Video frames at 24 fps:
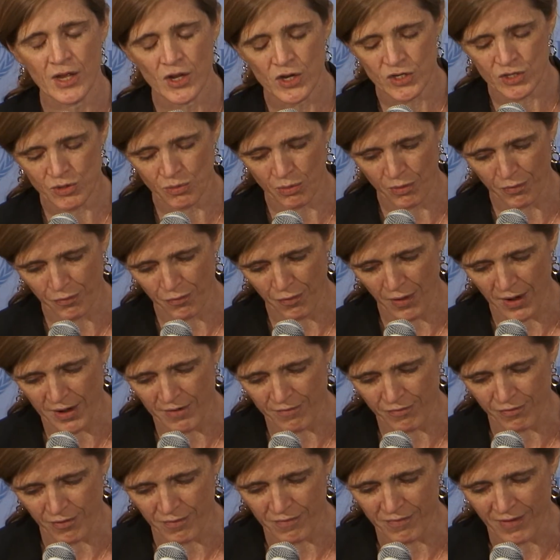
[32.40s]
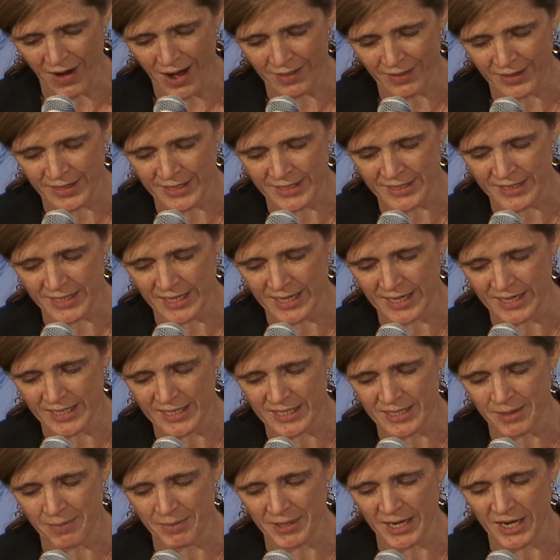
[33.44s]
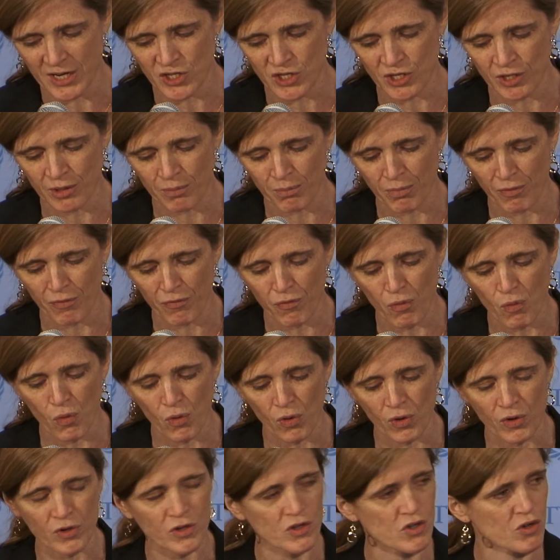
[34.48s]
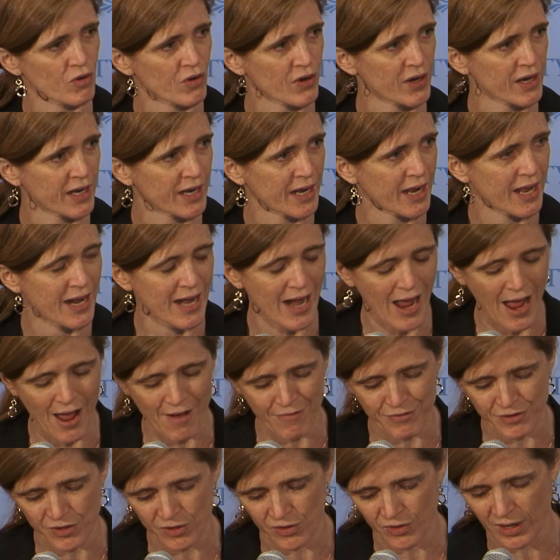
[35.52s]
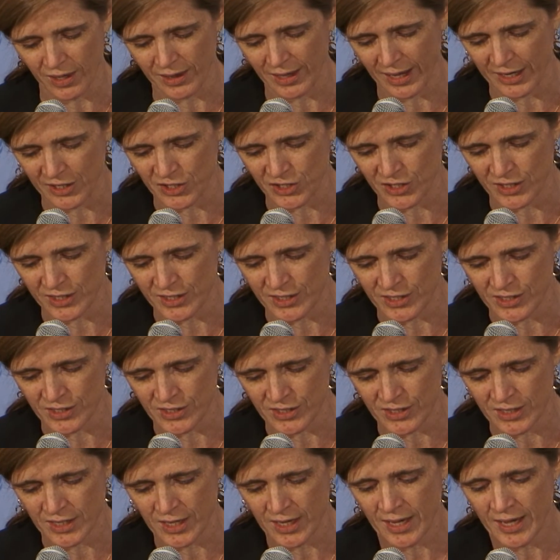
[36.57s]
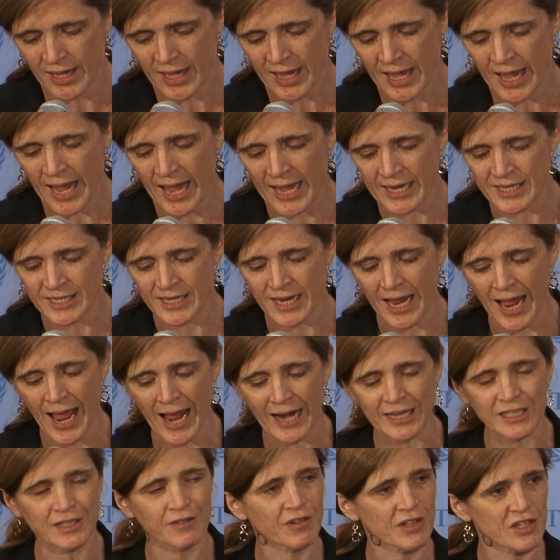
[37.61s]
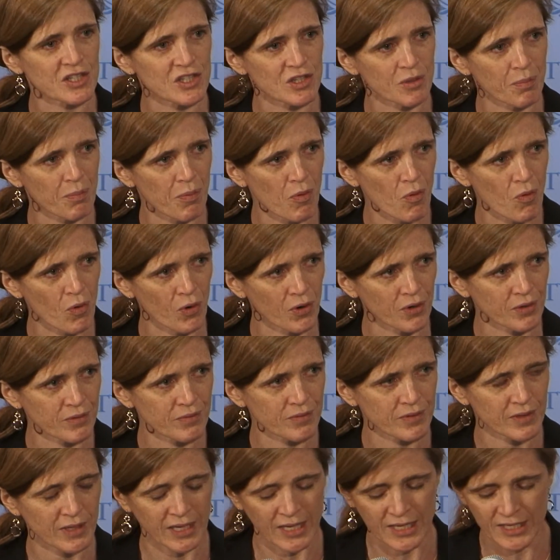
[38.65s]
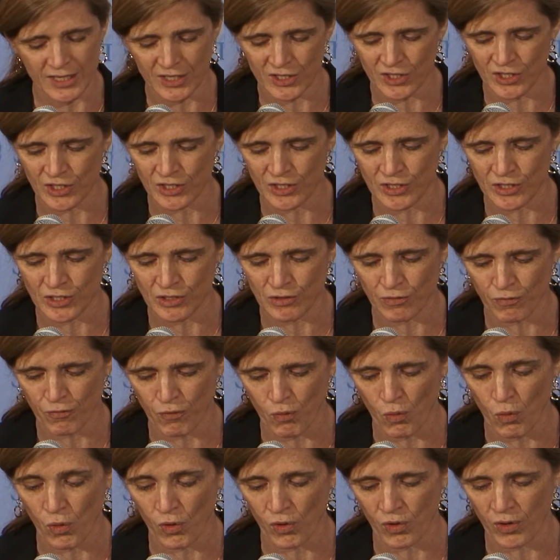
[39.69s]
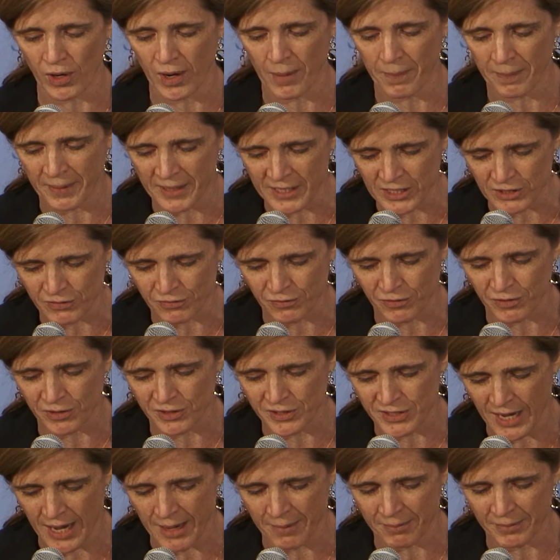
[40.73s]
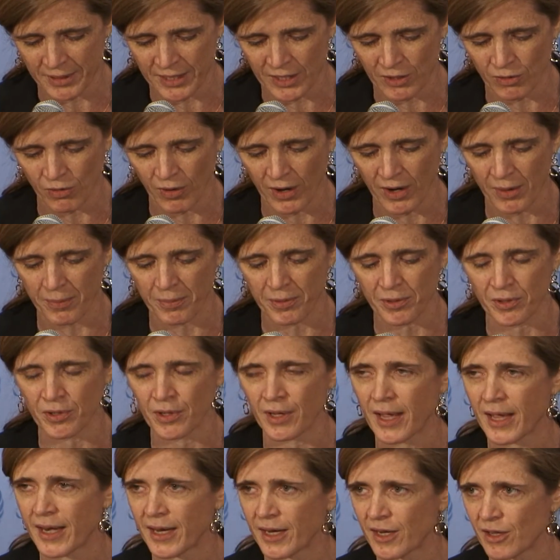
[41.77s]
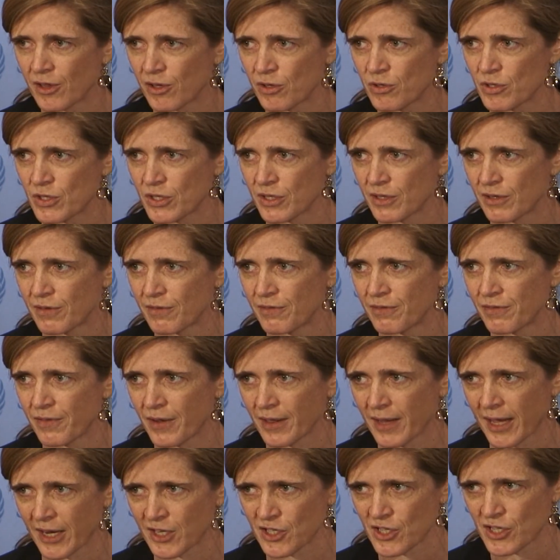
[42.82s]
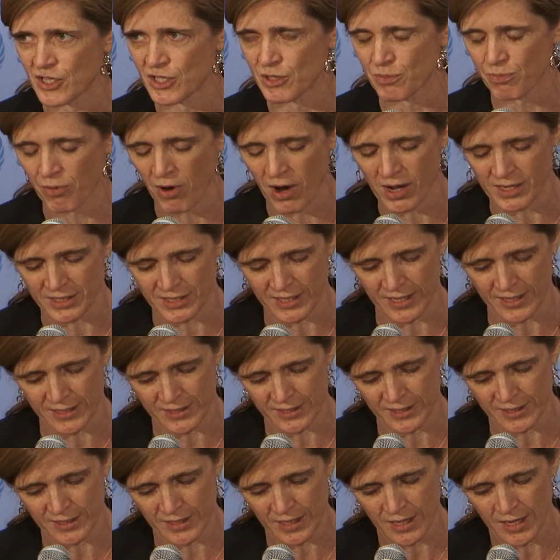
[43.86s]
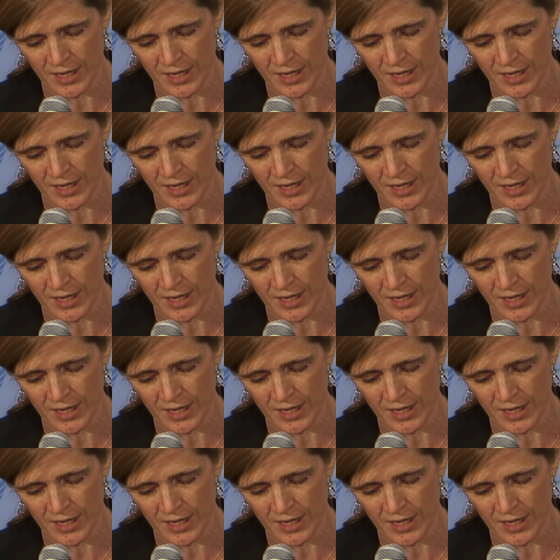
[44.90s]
to refrain from violence and intimidation before, during, and after elections, and to actively support the conditions for a peaceful, timely, credible, and inclusive elections process.